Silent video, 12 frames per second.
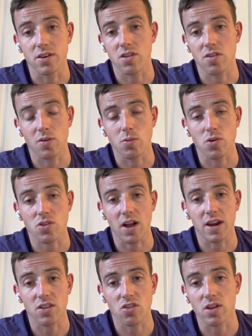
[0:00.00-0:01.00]
as if he was
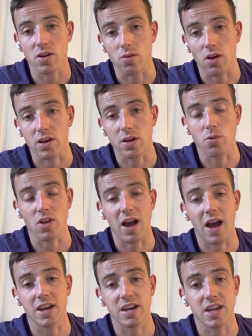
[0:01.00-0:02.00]
standing still like he was a
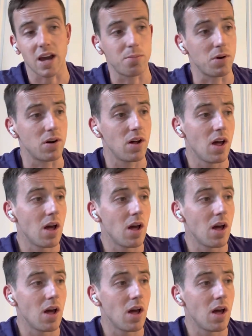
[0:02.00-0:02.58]
handicapper.